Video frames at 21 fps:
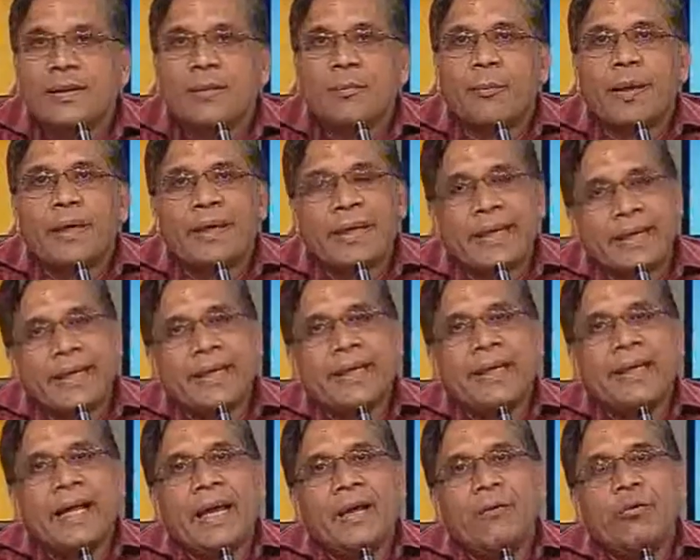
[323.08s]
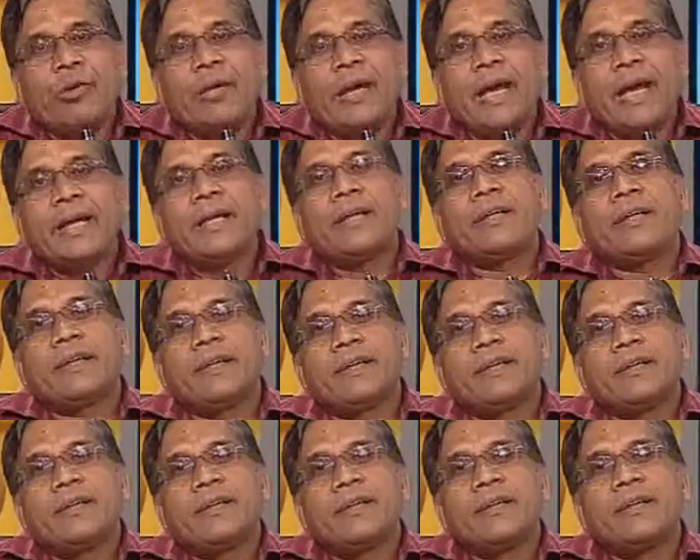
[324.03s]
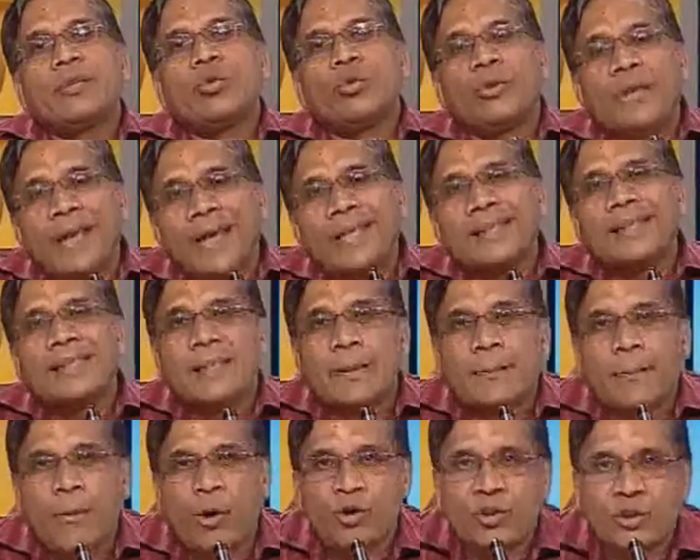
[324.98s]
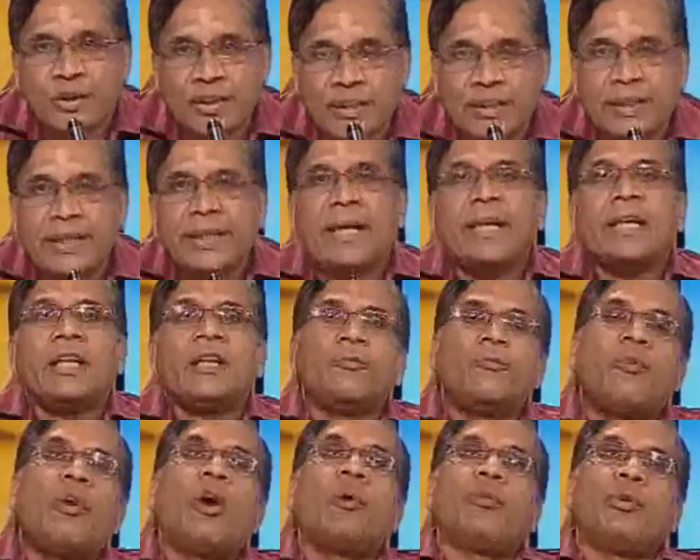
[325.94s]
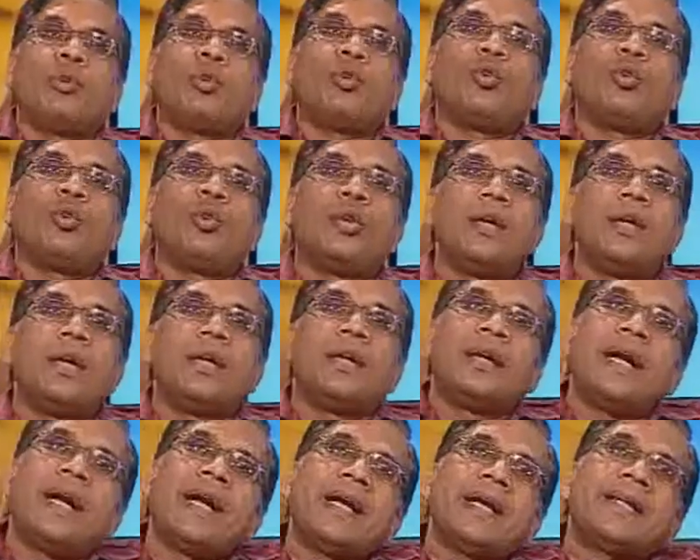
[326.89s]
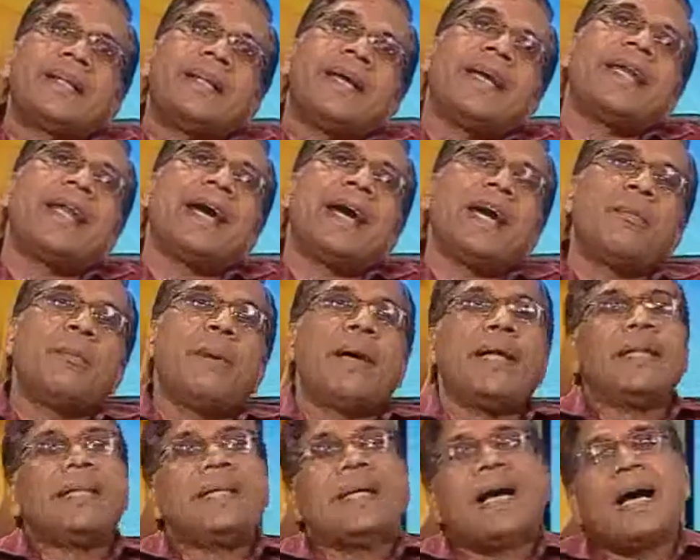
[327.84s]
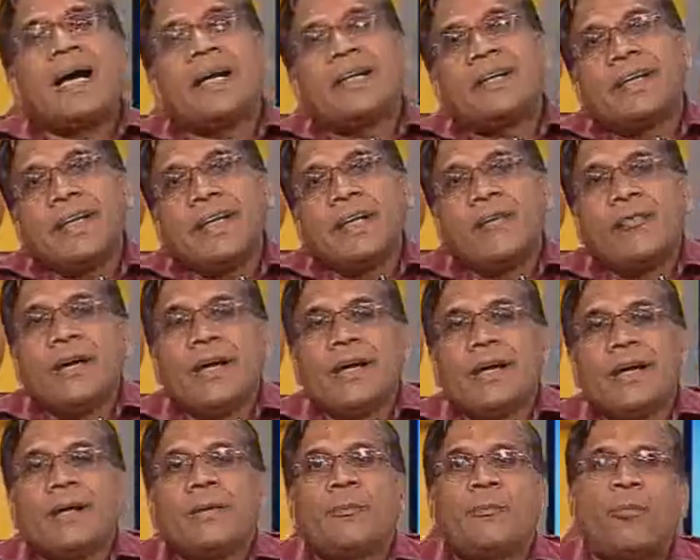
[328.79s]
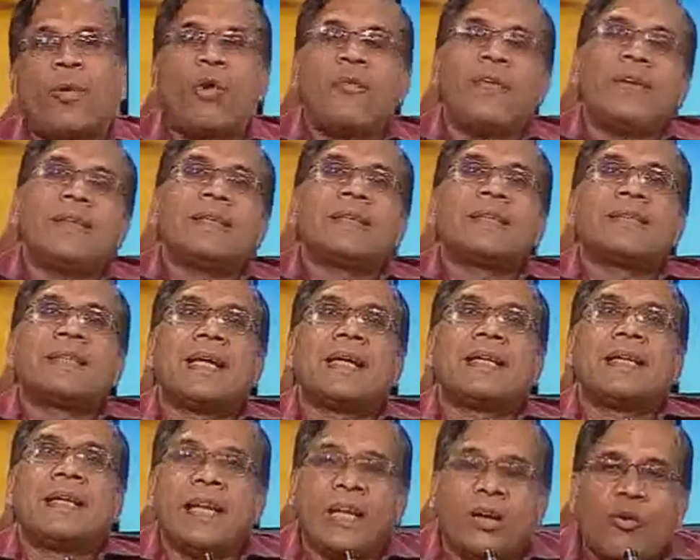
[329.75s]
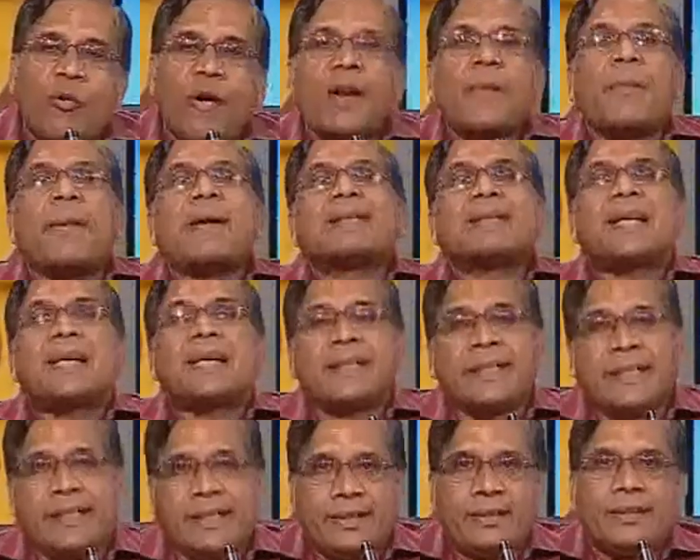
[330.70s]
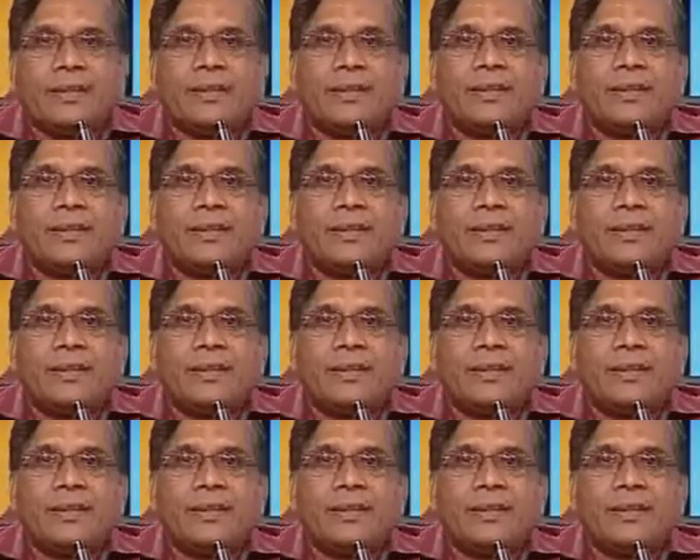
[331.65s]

but here I would like to take this opportunity and inform you that there are many RTE provisions are the requirements are there.